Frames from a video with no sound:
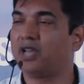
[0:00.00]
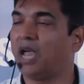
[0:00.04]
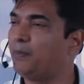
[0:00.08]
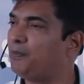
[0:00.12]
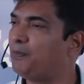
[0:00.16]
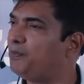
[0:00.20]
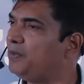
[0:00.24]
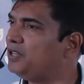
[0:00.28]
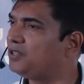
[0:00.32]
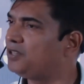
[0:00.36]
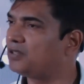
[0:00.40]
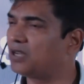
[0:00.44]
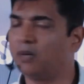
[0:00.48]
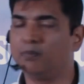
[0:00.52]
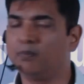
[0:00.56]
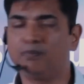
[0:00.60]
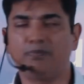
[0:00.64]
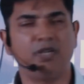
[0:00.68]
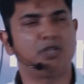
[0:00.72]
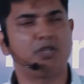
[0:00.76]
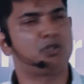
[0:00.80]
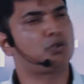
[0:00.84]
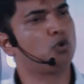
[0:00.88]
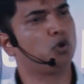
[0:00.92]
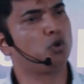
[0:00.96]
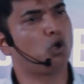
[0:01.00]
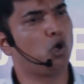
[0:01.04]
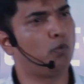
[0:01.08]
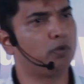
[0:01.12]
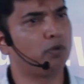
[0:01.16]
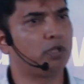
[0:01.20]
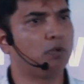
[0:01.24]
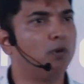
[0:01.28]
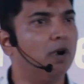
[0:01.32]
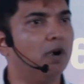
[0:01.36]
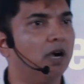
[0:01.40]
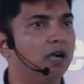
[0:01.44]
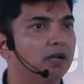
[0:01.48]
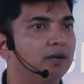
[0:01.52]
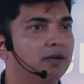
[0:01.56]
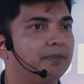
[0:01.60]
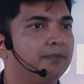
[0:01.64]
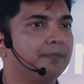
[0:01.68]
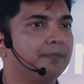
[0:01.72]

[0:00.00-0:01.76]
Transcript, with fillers: Japanese companies took over the world.